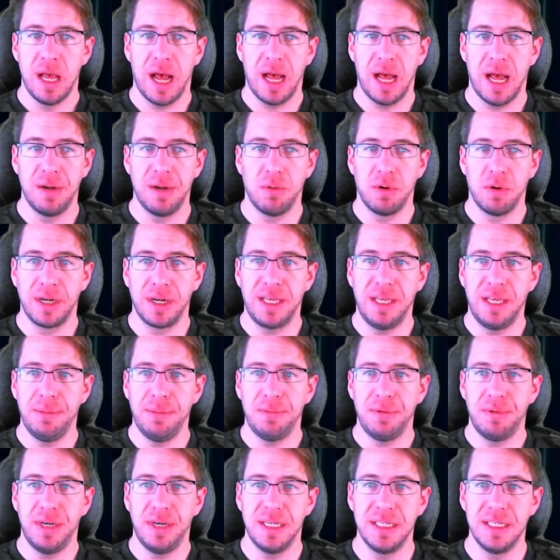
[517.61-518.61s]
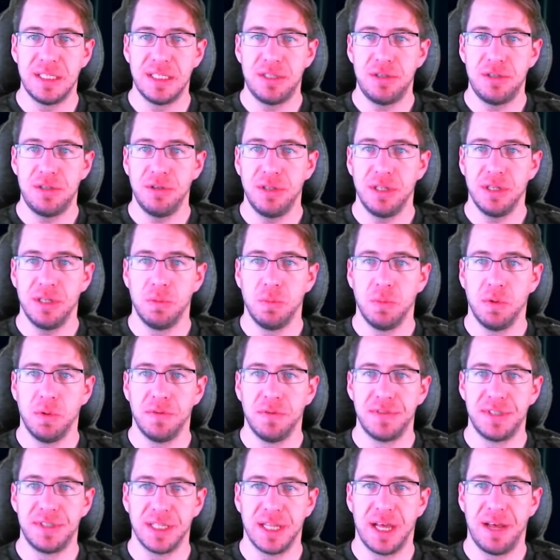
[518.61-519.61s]
I want to keep his 2 little
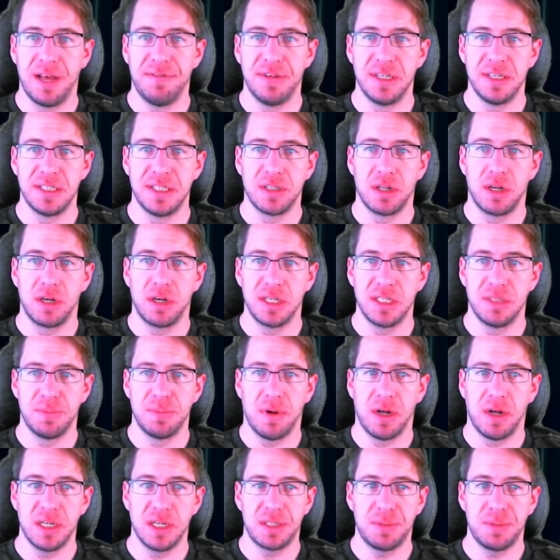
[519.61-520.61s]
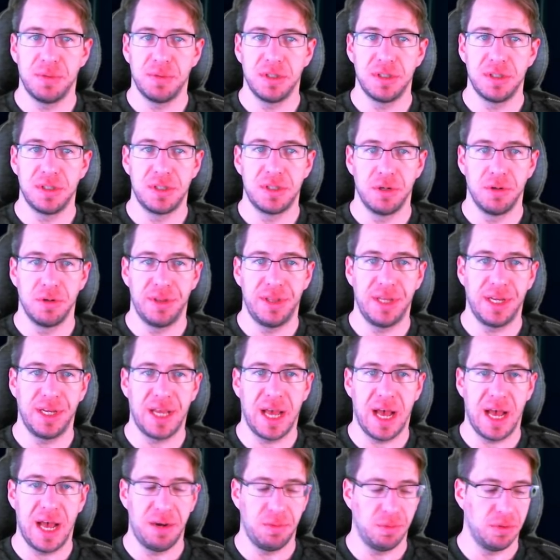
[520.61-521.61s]
wolves alive as long as possible, so Thick
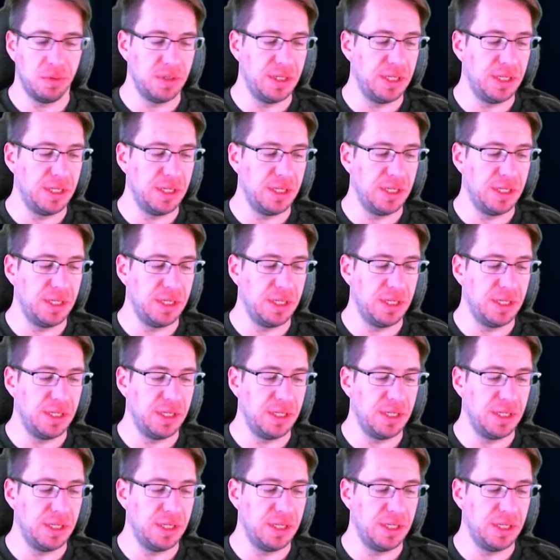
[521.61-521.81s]
Hide will